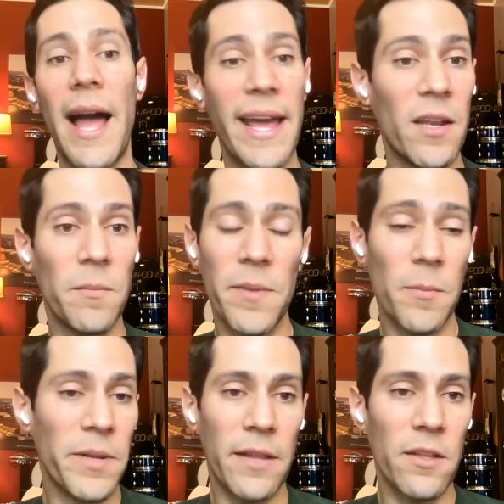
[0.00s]
I hadn't
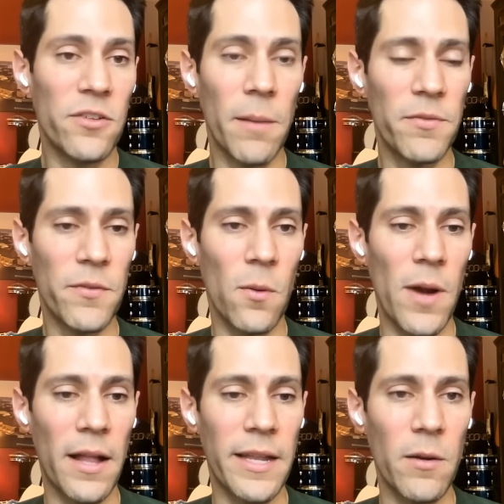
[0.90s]
been playing the drums for a
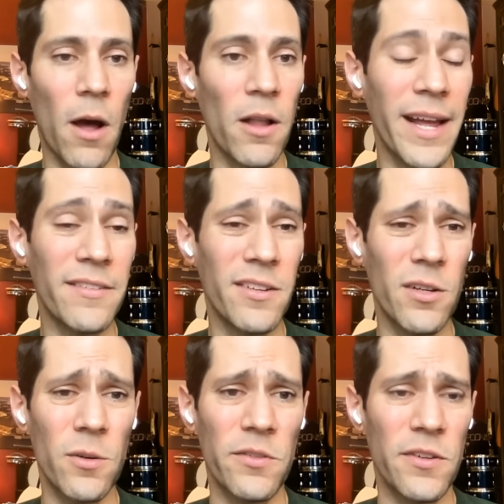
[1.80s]
while, and all I had to
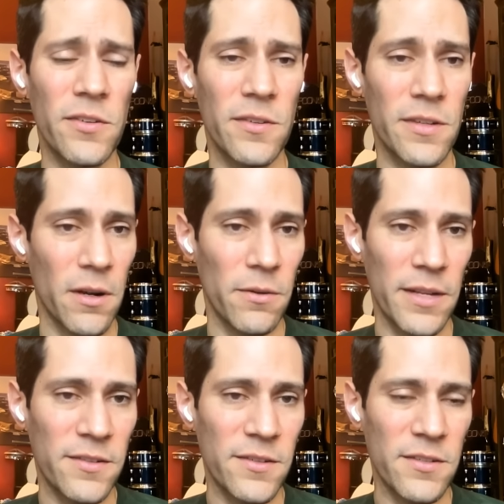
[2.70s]
do was just, you know,
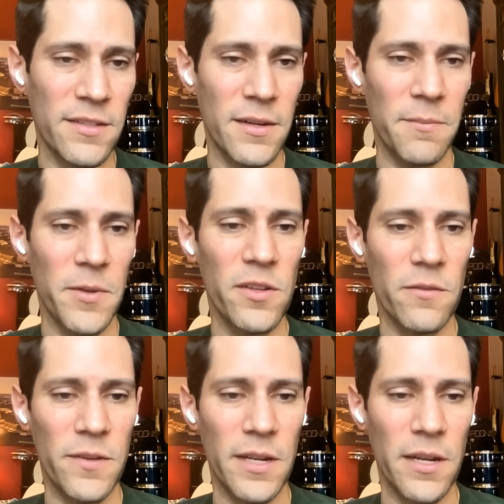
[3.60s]
it's just a
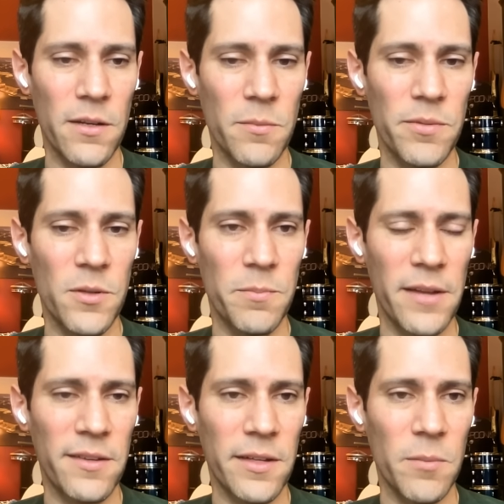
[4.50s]
music video. You
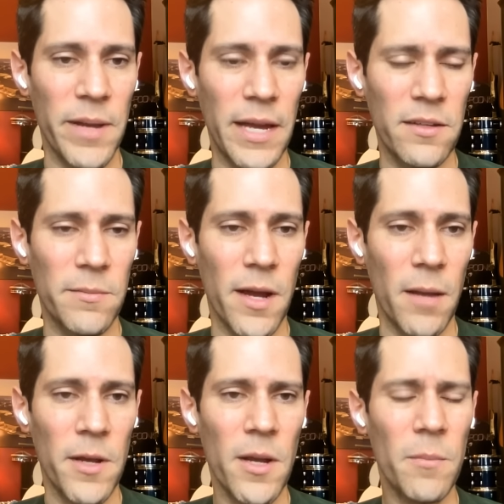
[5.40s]
basically
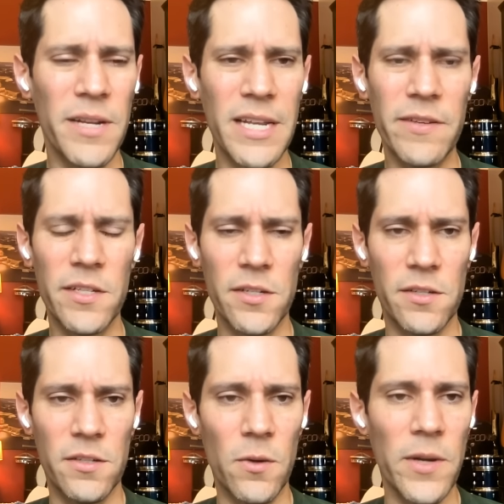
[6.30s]
pantomime, but even
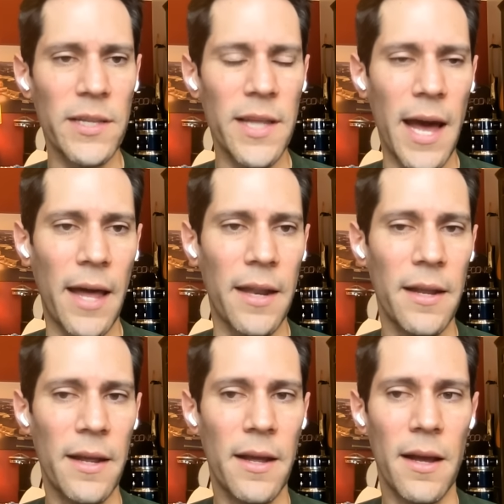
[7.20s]
just doing that
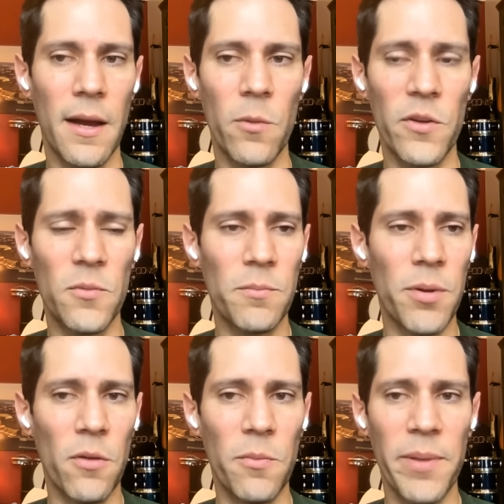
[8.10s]
was
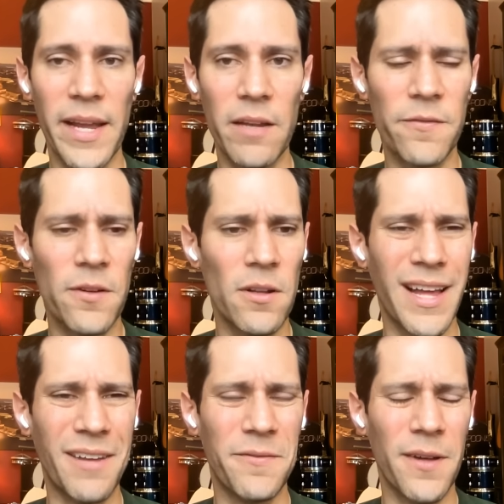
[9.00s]
both painful
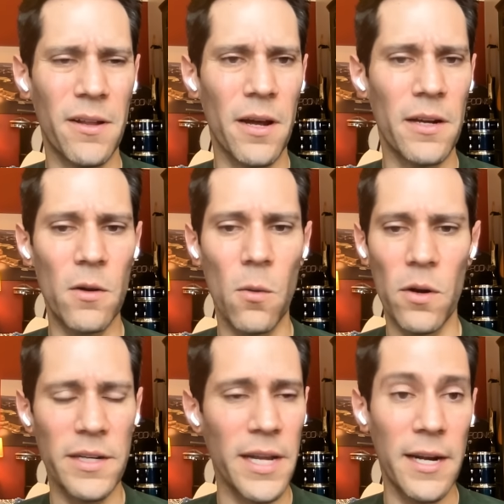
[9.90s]
and felt
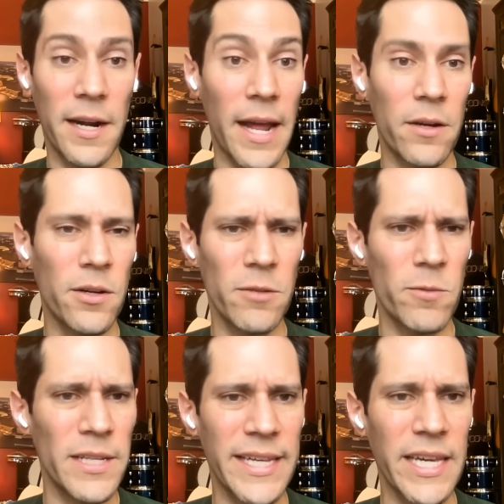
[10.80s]
uncoordinated. I couldn't
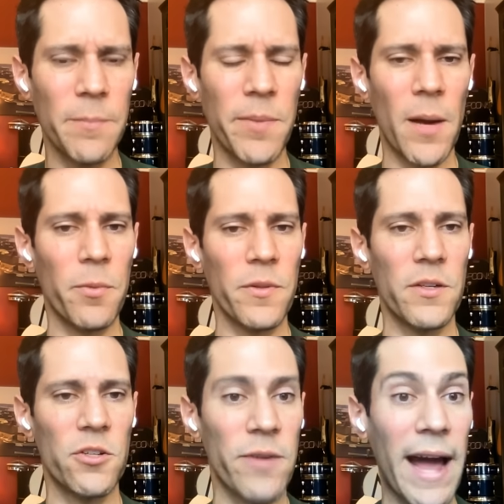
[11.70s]
really keep up with
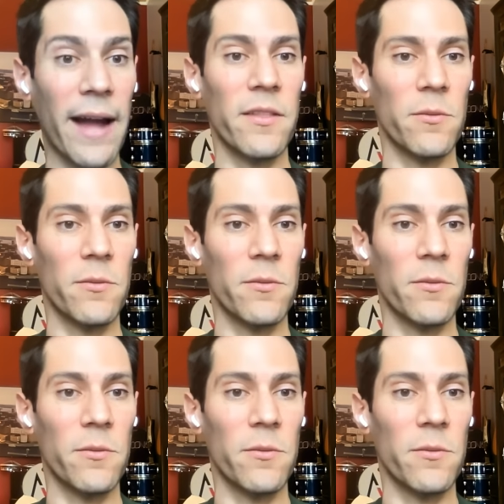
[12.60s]
the track.